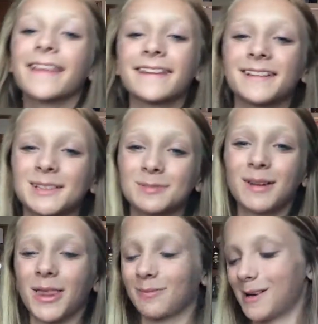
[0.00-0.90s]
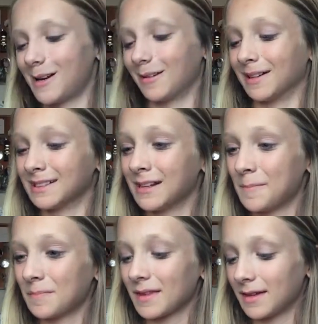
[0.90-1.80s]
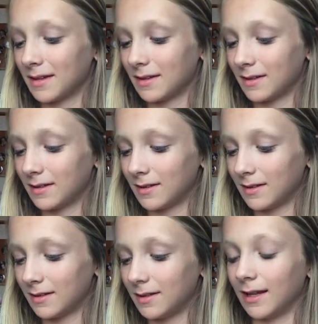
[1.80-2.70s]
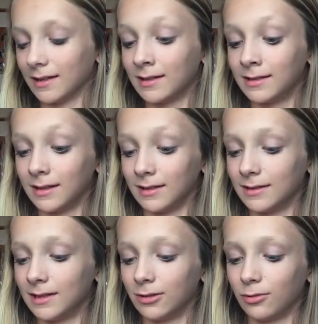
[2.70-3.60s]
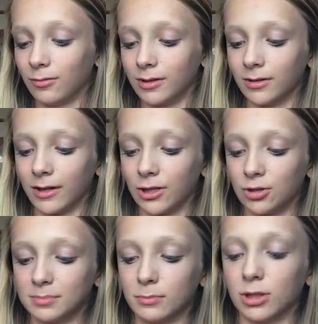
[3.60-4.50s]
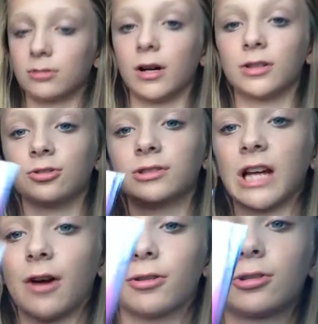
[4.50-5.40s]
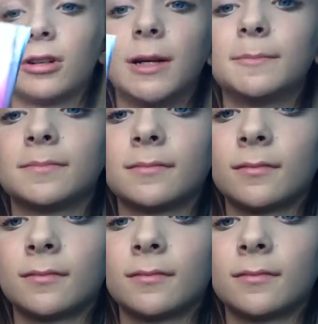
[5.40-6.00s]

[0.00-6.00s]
I thought that was in Bath and Body Works. Yes, this is Secret Wonderland Triple Moisturizer Sour Cream.